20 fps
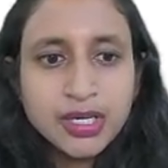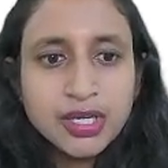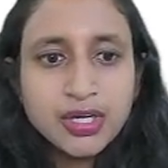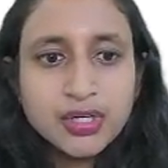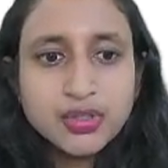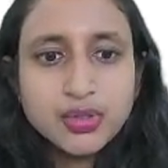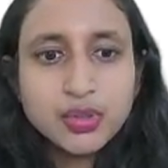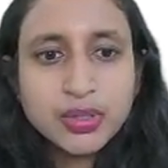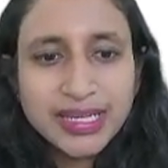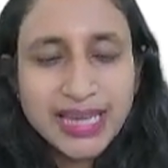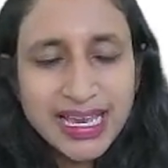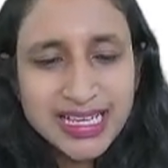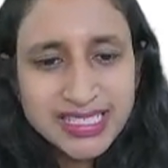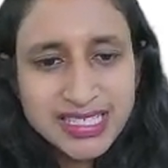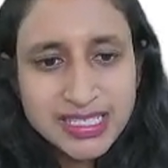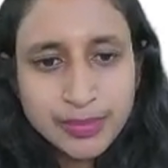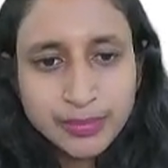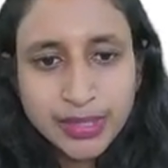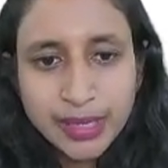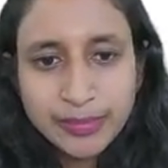You can
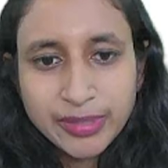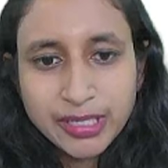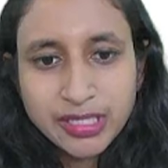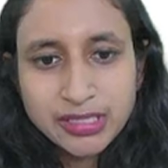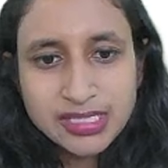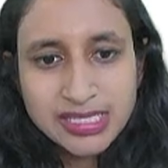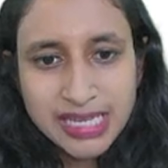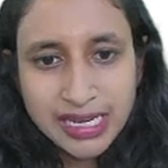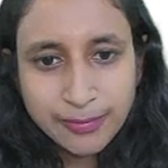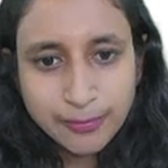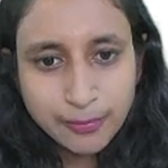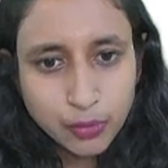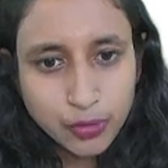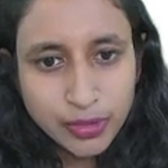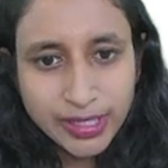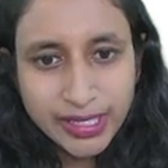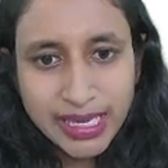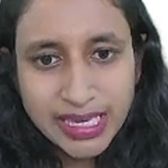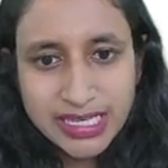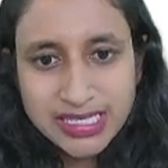add some chemicals like
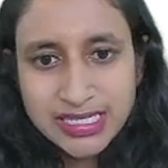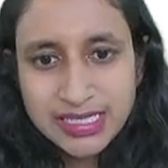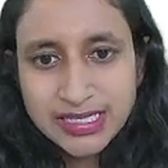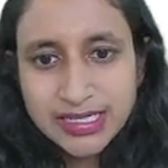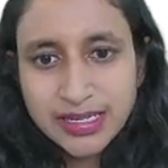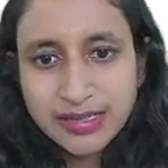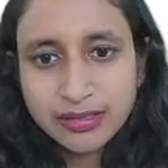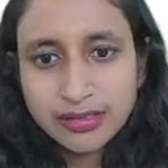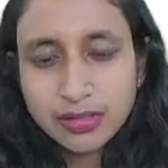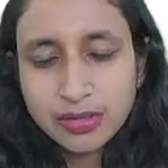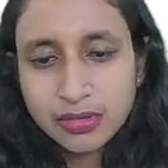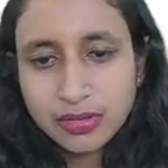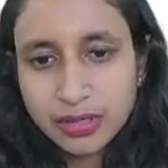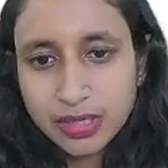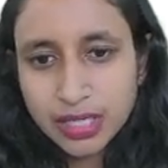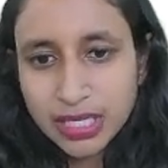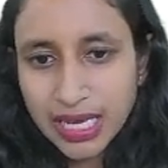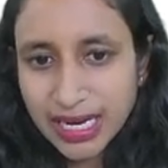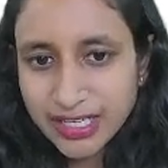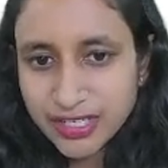boric acid and
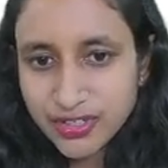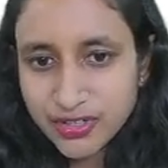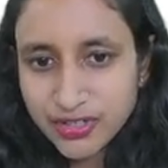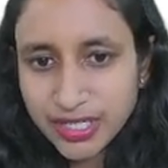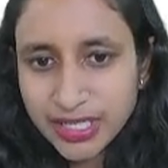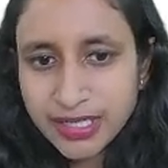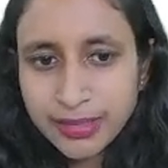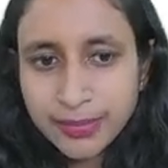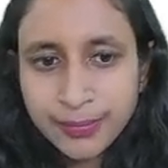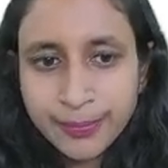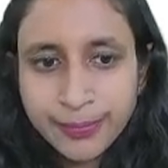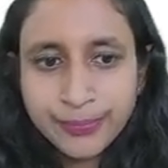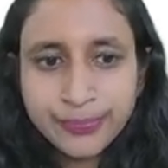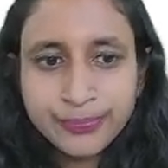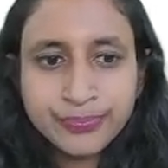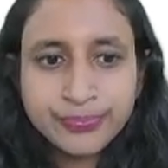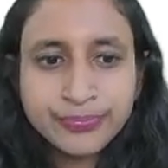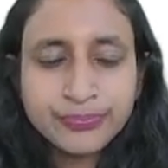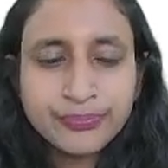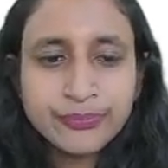chloral hydrate.
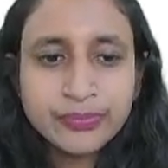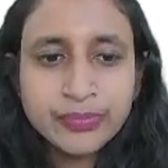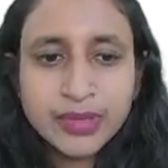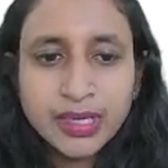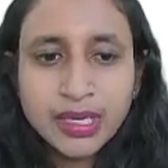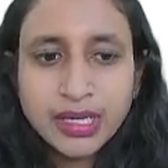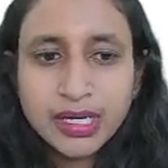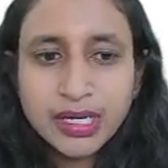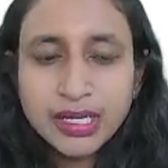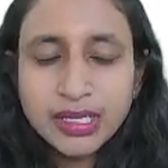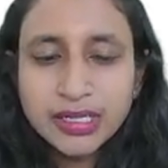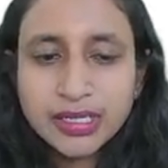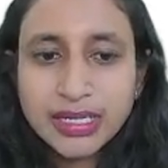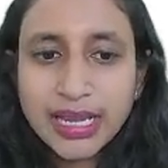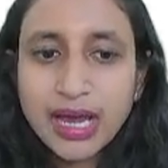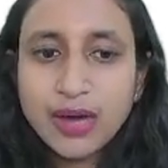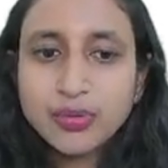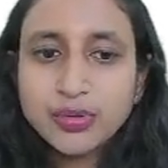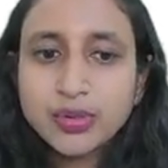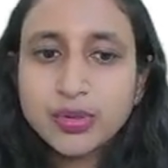
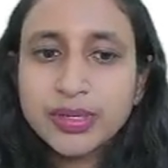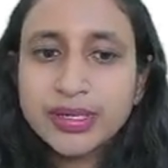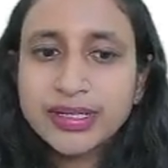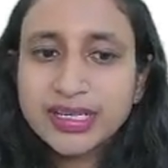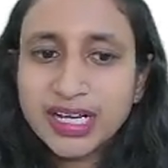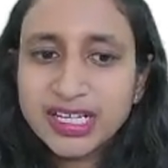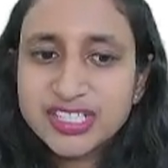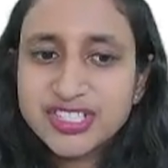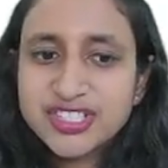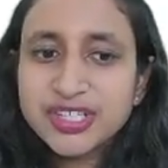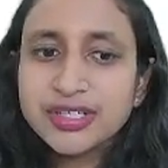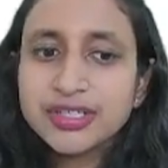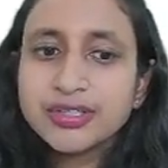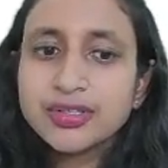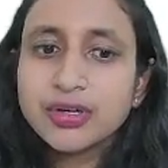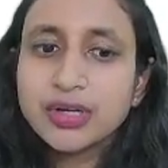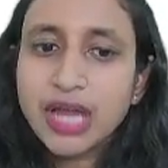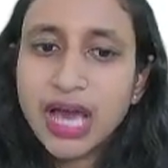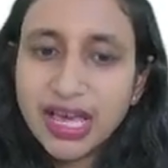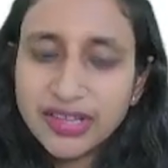Now you can culture
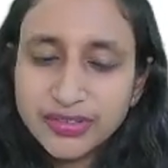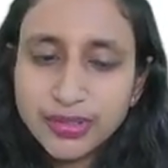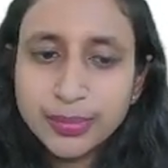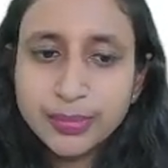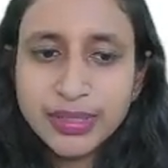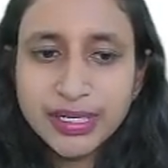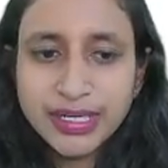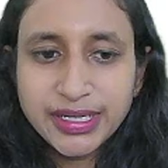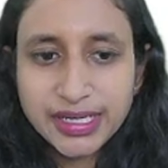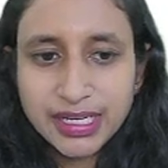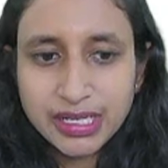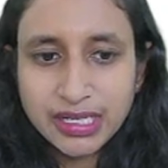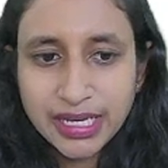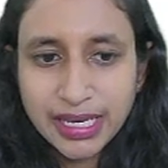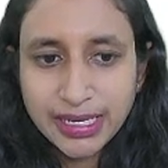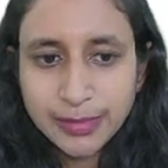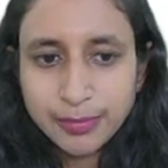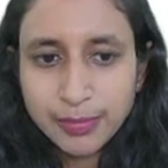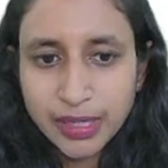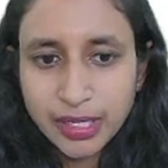it on other media
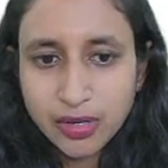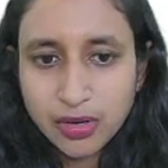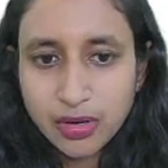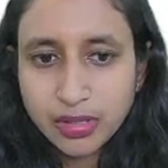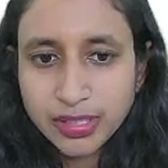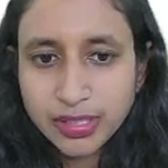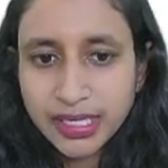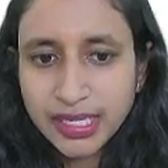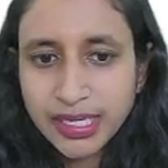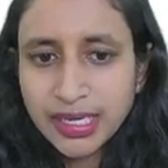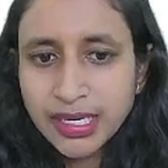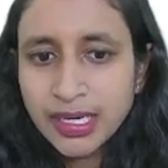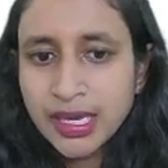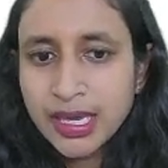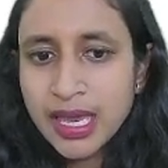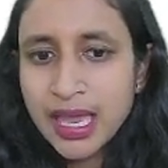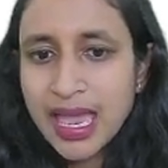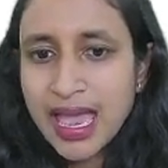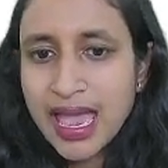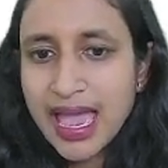like McConkey
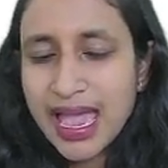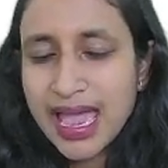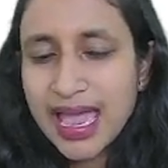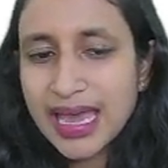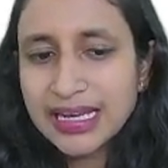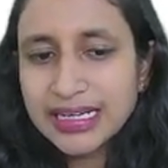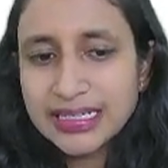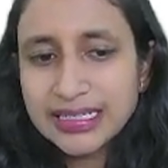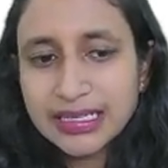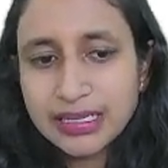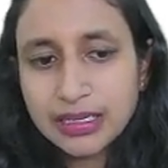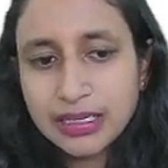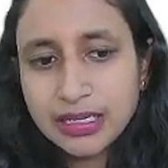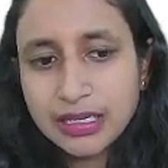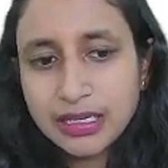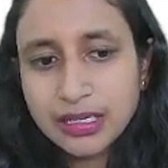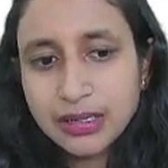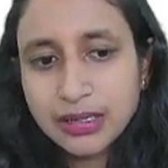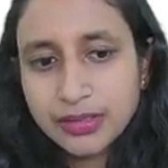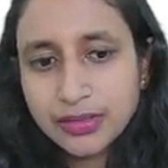and
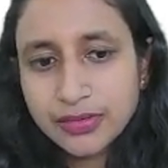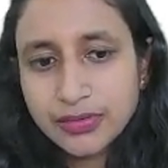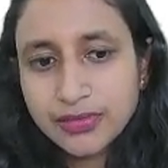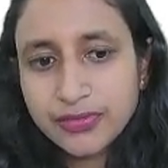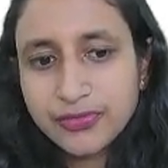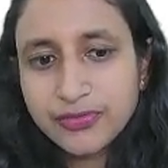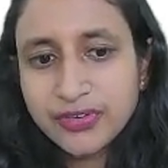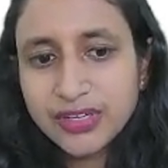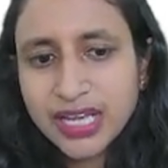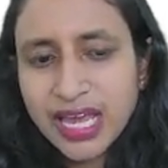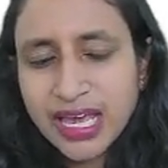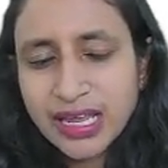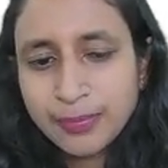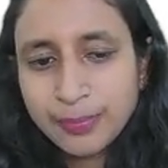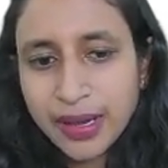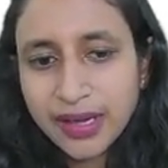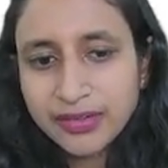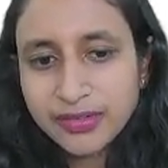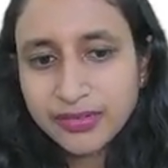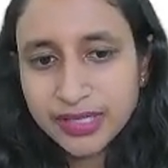
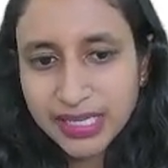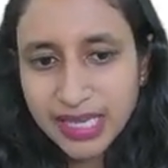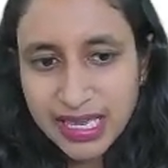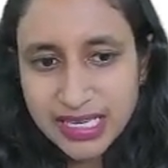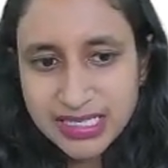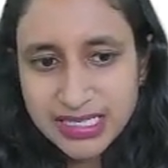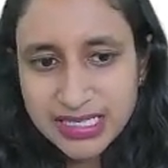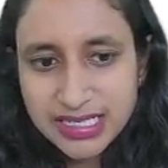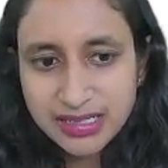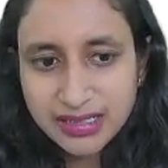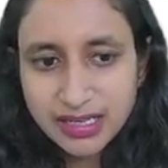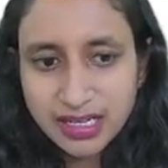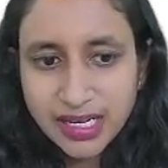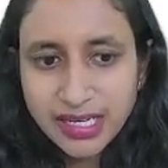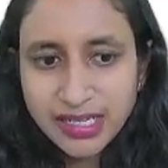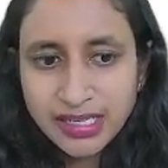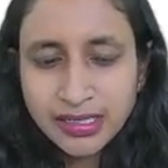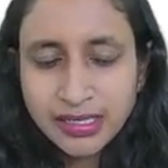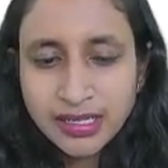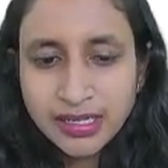phenylpyroic acid agar.